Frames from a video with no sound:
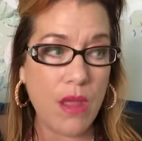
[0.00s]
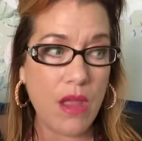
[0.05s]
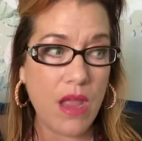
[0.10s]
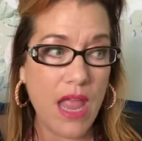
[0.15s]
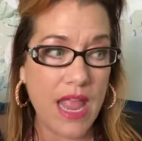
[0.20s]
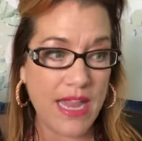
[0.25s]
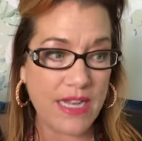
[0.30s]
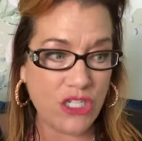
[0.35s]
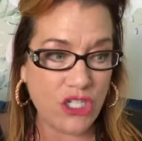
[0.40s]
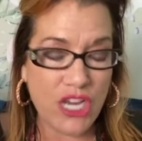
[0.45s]

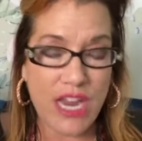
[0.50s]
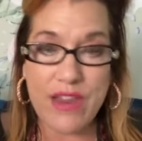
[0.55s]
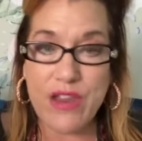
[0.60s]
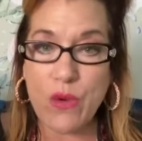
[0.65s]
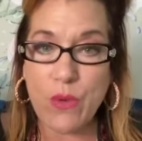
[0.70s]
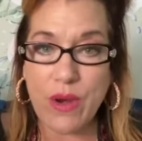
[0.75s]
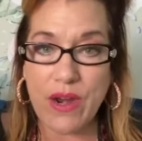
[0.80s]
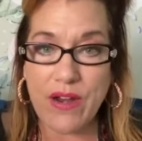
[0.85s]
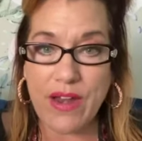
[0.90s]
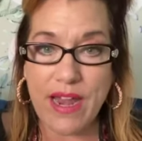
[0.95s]
in
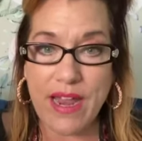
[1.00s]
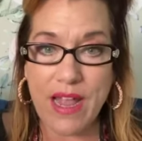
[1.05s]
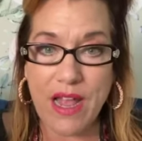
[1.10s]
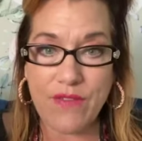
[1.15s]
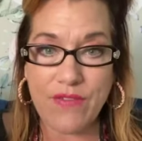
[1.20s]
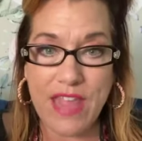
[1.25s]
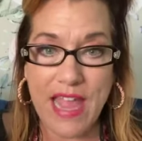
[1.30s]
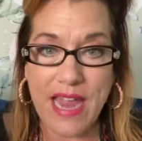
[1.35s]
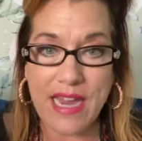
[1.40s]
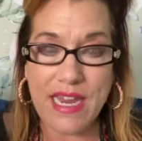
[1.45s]
January
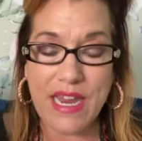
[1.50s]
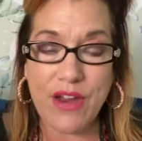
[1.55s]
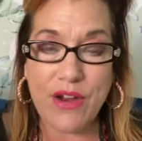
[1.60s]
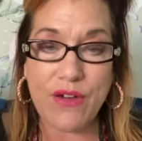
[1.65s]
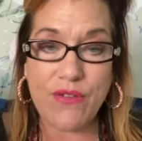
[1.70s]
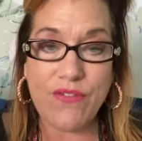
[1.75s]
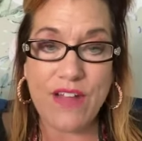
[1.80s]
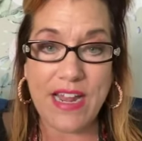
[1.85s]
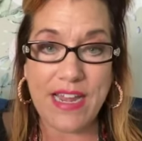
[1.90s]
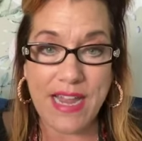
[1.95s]
of that year
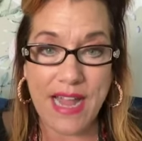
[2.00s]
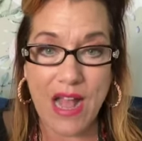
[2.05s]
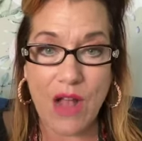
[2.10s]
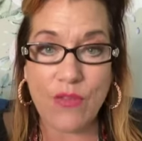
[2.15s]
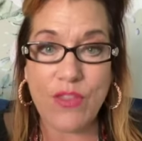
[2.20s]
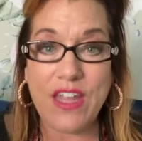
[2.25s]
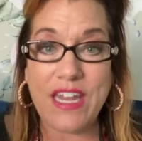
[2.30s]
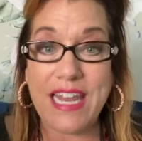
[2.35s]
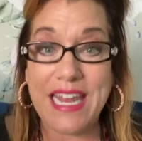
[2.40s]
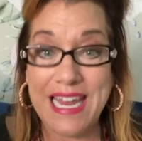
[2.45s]
finding
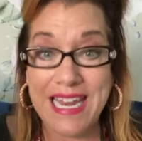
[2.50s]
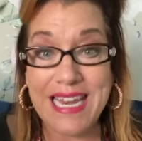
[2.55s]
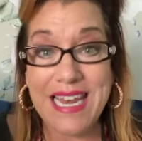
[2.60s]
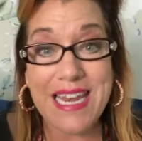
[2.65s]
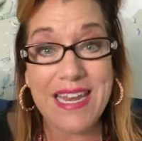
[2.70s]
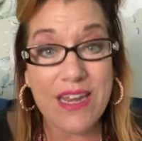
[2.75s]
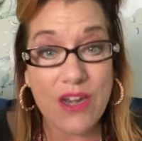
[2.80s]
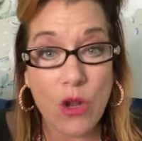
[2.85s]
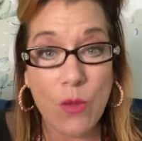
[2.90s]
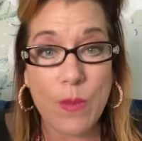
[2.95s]
out that he
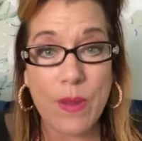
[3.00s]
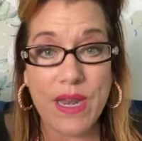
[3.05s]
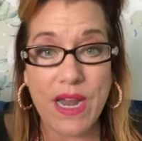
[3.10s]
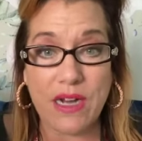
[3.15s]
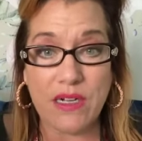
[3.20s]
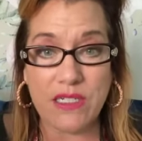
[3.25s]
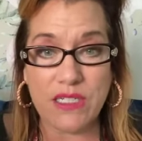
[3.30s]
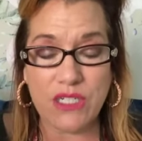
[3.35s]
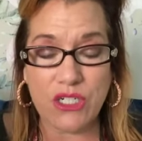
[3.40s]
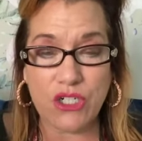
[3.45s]
needed open
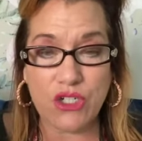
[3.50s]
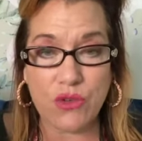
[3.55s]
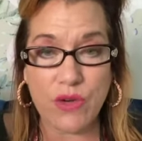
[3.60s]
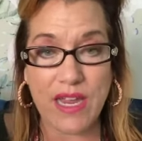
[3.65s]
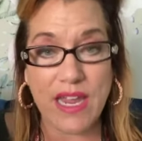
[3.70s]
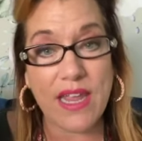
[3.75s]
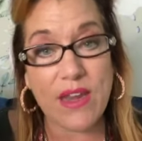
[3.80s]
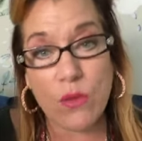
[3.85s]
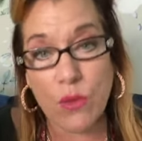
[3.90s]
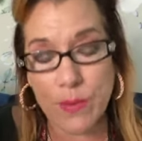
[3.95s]
heart
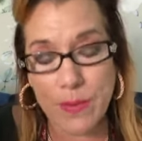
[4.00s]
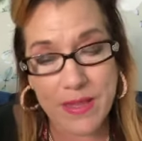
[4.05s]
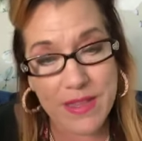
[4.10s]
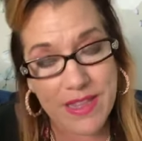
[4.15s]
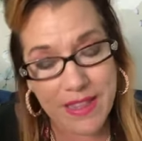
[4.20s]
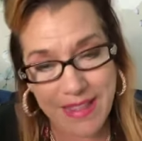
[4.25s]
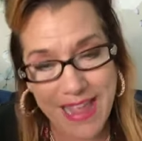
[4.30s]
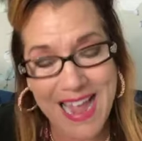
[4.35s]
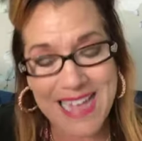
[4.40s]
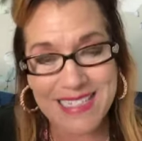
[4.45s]
surgery and it would be
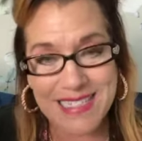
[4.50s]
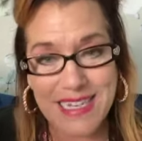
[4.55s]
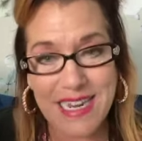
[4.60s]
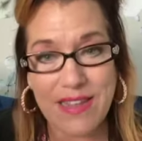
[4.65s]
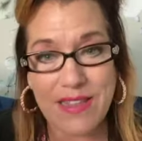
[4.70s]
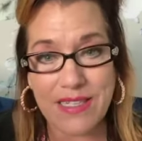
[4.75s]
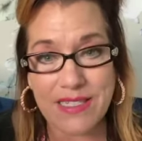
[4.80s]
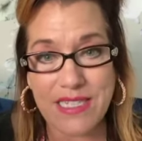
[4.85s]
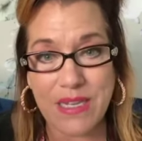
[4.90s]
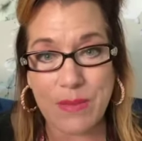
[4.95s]
the last day
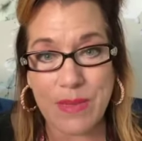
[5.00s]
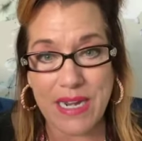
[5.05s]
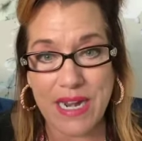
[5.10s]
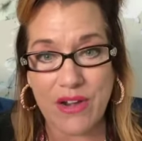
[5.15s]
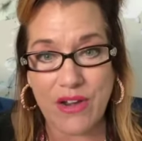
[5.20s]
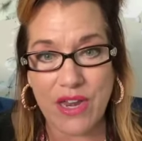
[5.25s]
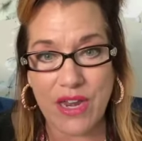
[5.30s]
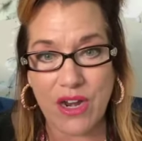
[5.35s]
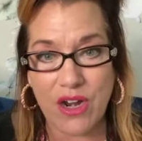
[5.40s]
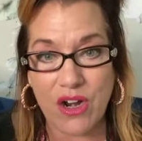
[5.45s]
of the seminar
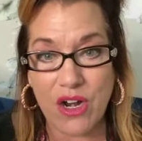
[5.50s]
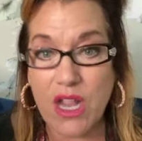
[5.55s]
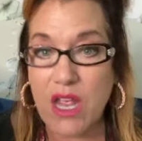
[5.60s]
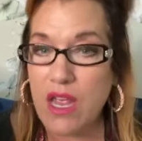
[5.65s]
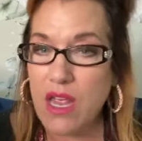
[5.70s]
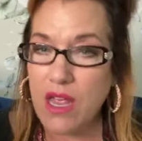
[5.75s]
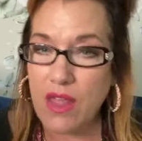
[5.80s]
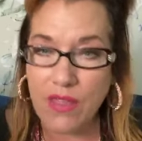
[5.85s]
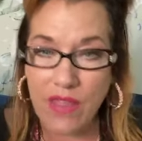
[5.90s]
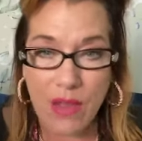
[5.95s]
year.
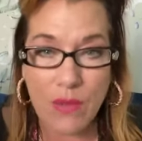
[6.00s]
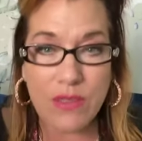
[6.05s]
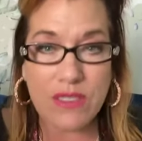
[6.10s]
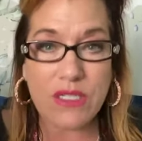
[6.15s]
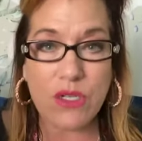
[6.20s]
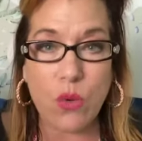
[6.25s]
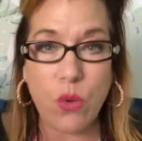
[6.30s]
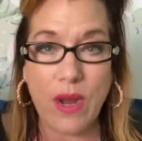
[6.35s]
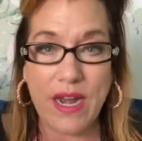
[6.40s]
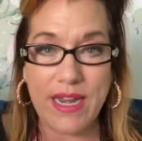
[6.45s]
That was
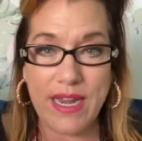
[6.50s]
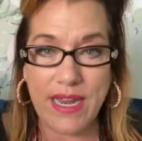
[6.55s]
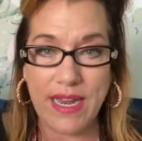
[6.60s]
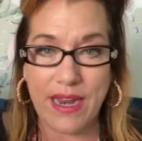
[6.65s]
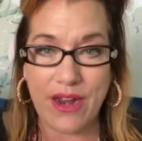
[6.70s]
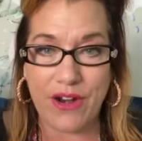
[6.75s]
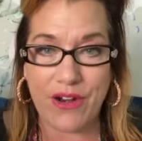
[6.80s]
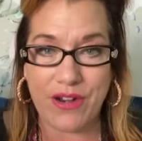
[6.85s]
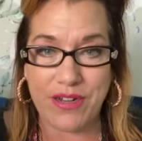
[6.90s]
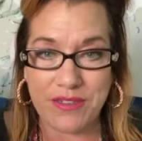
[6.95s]
quite a
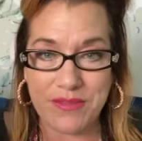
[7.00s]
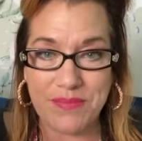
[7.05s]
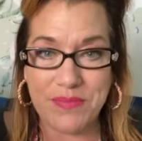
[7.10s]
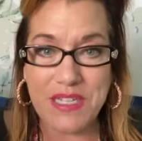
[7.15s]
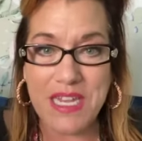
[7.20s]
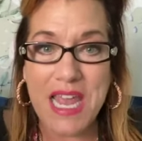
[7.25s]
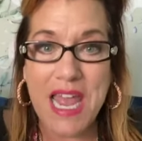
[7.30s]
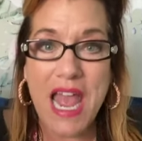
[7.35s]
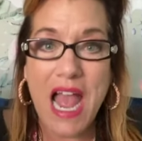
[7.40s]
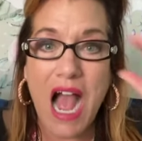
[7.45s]
year.
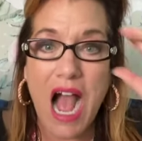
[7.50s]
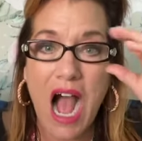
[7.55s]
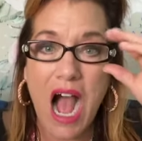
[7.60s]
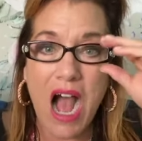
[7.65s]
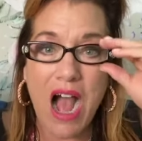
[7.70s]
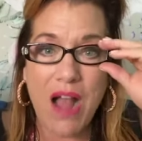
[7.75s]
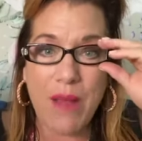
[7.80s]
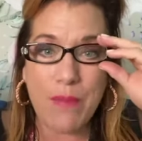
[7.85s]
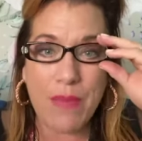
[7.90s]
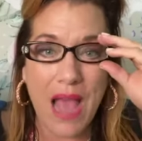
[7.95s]

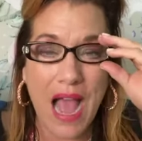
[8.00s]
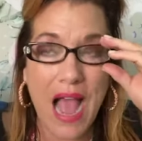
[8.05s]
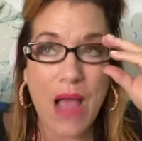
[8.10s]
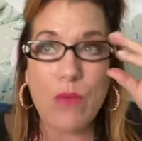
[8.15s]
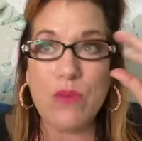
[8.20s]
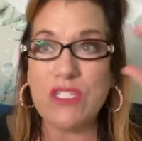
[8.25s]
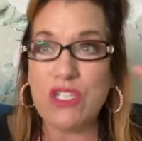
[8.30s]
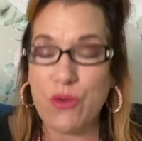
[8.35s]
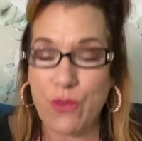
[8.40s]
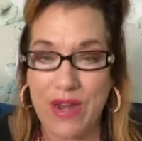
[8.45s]
I
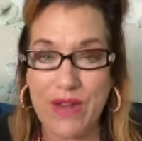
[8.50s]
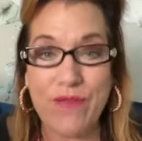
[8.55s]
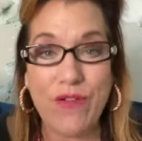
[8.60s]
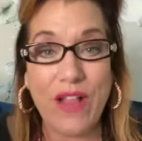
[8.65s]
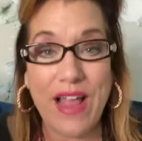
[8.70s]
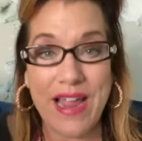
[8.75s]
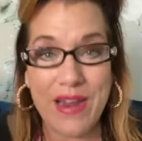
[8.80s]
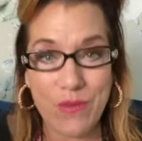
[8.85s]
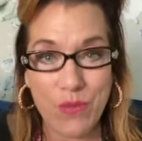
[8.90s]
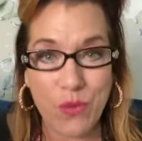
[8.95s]
was grateful
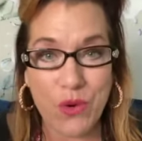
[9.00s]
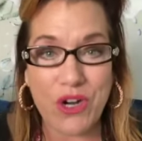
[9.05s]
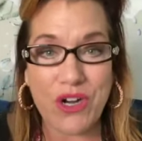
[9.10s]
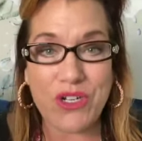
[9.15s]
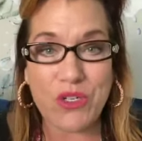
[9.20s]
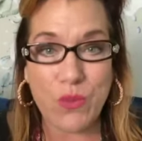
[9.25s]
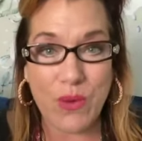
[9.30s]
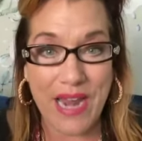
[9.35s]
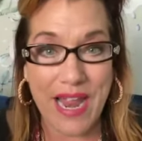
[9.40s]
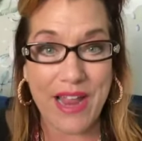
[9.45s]
I had
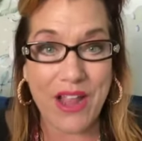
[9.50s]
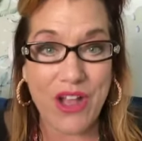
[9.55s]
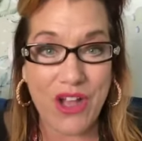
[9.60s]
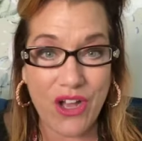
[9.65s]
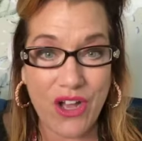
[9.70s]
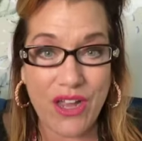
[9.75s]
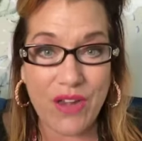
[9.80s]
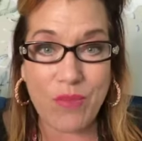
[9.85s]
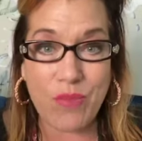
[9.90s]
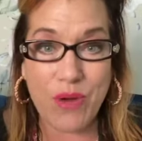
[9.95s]
worked when I
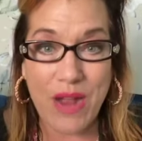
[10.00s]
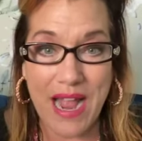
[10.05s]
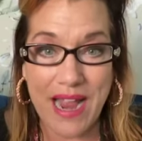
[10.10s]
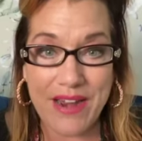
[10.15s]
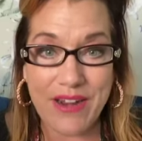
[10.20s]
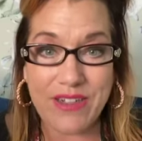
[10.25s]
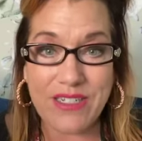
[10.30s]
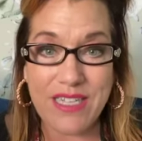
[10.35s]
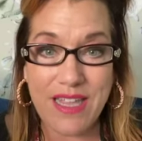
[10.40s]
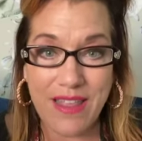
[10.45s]
could
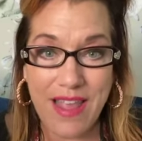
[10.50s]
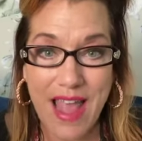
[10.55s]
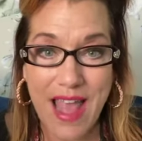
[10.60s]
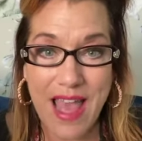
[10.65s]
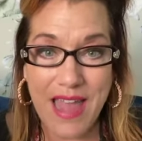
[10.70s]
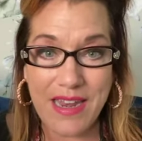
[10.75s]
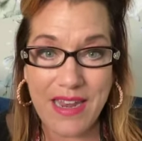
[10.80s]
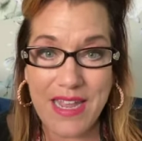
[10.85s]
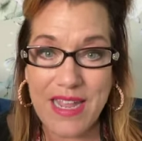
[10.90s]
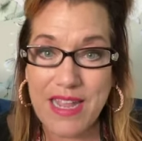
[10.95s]
prior to that,